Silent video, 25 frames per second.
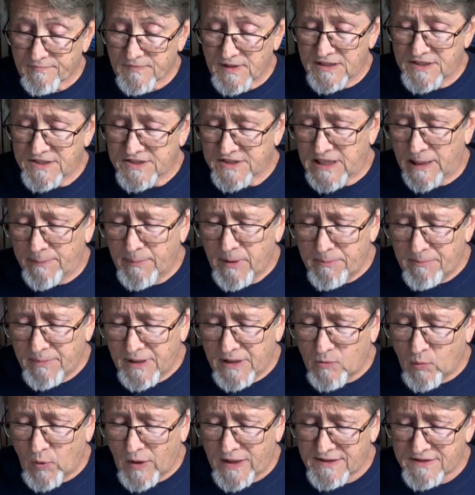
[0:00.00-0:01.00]
Summit
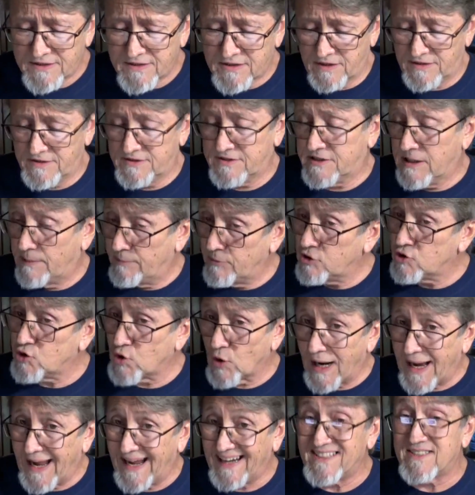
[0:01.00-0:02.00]
Midwest Summer
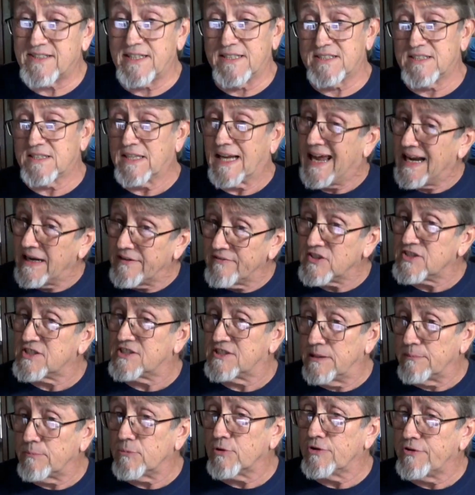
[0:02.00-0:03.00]
Drags. That's kind of a
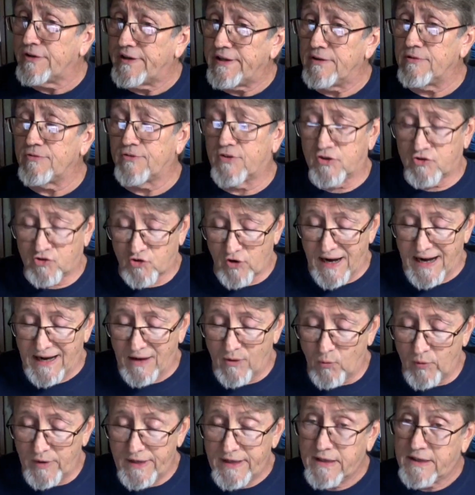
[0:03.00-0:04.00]
similar deal to Drag
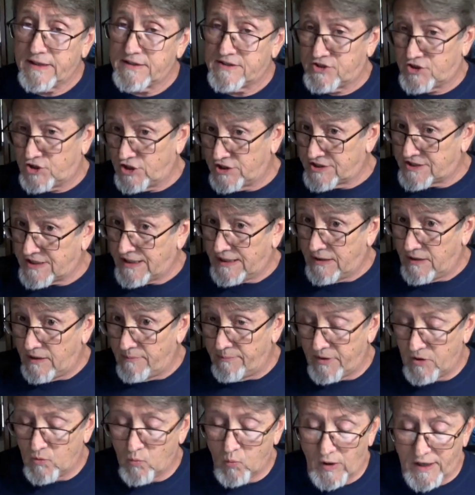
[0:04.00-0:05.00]
Week. It's just in the
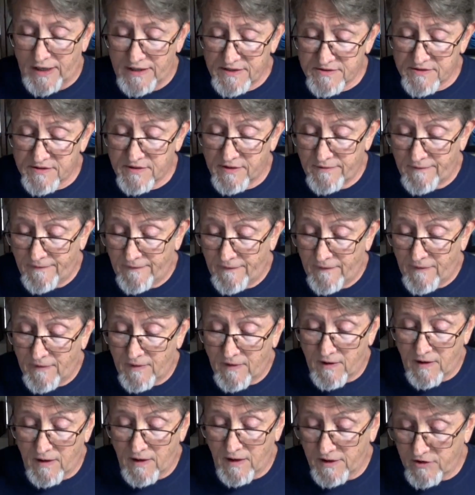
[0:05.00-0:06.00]
Midwest.
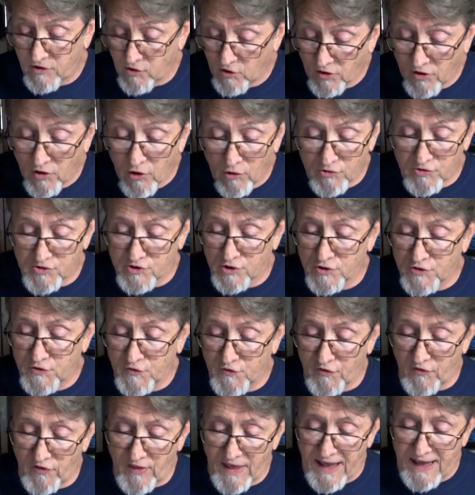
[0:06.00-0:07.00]
You can go search
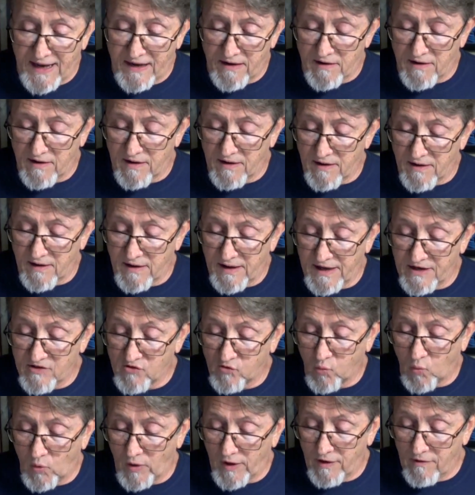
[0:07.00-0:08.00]
for that as
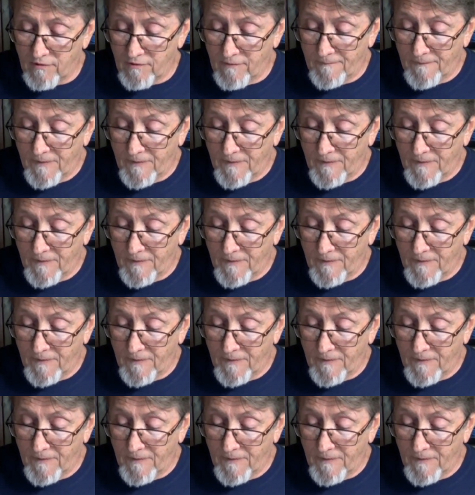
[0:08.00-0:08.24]
well.